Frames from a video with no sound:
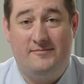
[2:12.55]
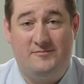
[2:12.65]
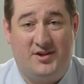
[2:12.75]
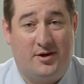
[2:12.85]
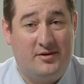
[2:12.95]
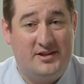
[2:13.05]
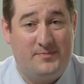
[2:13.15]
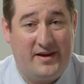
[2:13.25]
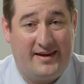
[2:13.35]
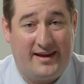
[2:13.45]
Generally
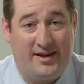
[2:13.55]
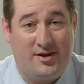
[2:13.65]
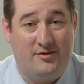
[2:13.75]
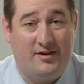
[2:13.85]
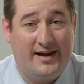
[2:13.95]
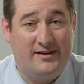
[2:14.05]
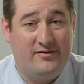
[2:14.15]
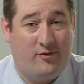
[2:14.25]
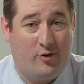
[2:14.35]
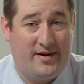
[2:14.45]
speaking, you'd like to
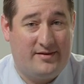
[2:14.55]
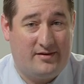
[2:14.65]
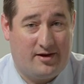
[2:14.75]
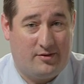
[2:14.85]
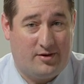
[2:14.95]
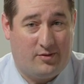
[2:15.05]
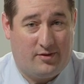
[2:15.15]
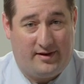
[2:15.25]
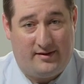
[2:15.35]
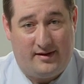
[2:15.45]
format the letter
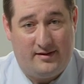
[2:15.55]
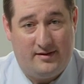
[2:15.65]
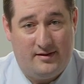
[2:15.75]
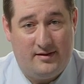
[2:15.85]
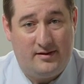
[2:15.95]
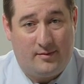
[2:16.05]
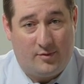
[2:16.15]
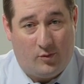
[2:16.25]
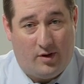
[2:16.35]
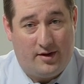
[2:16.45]
accordingly.
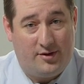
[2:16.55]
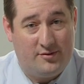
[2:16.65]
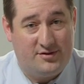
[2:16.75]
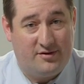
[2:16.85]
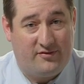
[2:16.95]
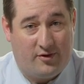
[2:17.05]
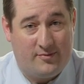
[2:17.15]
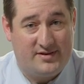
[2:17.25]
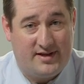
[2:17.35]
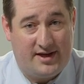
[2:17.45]
Number 1, use your
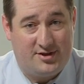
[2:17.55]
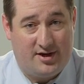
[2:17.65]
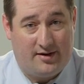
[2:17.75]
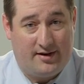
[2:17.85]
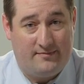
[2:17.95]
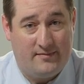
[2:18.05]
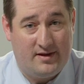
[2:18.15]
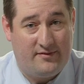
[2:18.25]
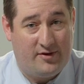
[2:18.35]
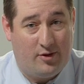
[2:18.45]
firm's stationery.
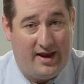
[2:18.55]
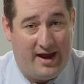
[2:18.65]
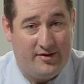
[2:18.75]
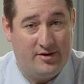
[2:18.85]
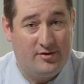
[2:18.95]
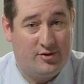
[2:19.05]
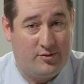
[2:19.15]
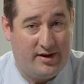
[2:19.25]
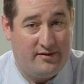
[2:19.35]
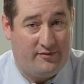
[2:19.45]
If you don't have it,
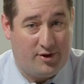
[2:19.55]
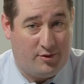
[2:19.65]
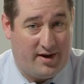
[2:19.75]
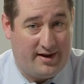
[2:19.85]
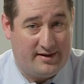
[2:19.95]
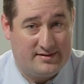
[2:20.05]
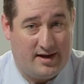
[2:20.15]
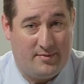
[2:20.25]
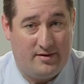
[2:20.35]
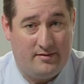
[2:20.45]
create it for your writing
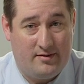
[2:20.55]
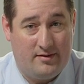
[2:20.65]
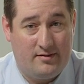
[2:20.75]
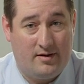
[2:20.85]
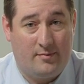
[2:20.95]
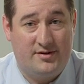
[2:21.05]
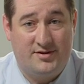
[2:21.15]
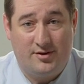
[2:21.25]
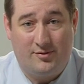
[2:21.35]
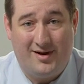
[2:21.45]
assignment. Number
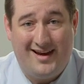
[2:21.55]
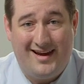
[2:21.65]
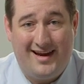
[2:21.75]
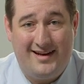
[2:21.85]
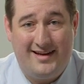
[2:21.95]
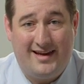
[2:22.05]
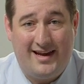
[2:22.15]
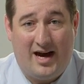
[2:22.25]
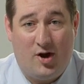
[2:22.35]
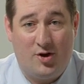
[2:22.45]
2,
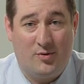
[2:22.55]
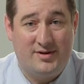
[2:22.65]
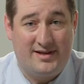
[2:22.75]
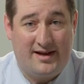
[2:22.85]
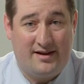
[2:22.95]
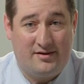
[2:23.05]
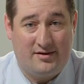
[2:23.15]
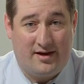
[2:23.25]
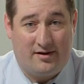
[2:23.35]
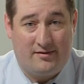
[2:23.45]
indicate how you are sending the
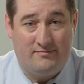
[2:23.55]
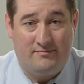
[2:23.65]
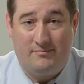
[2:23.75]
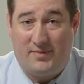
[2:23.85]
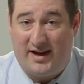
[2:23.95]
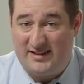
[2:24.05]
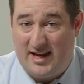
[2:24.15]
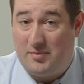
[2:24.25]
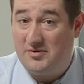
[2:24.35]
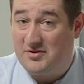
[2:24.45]
letter. By
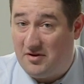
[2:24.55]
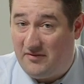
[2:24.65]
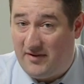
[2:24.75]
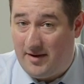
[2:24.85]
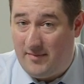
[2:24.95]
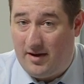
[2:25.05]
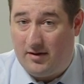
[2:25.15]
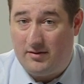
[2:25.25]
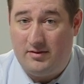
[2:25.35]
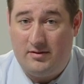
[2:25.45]
example, certified mail.